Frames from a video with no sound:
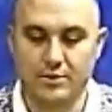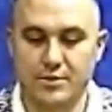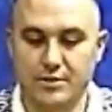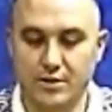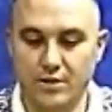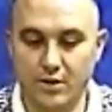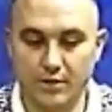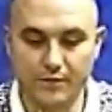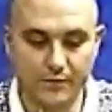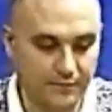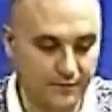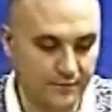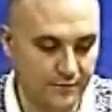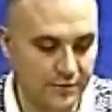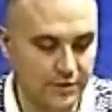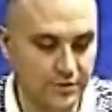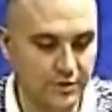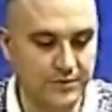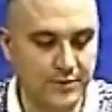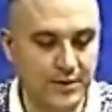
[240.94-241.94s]
So I've
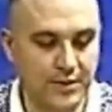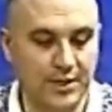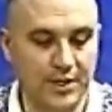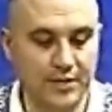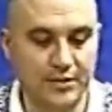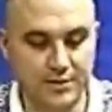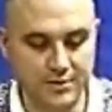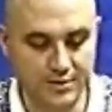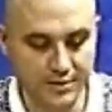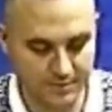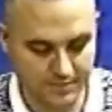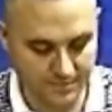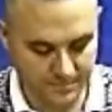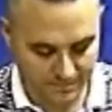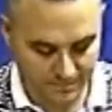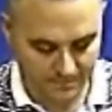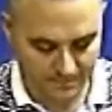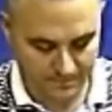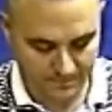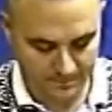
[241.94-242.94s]
stripped the ends,
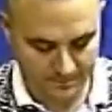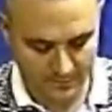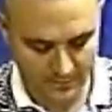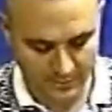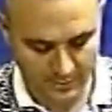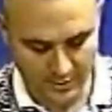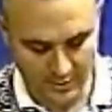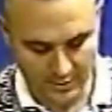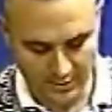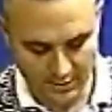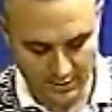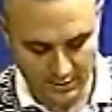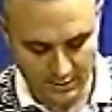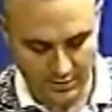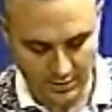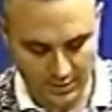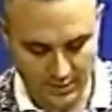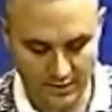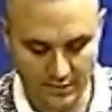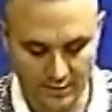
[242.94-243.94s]

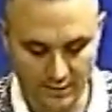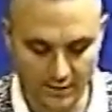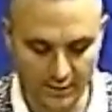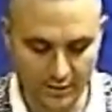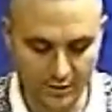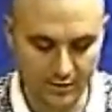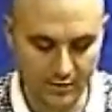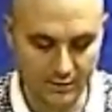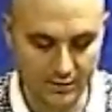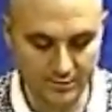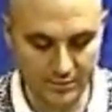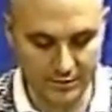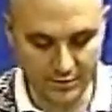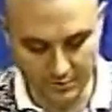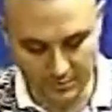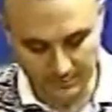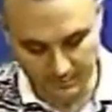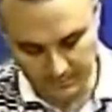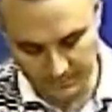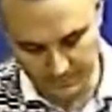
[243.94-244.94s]
and I'm going to dump
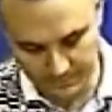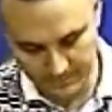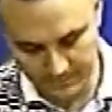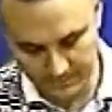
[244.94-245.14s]
some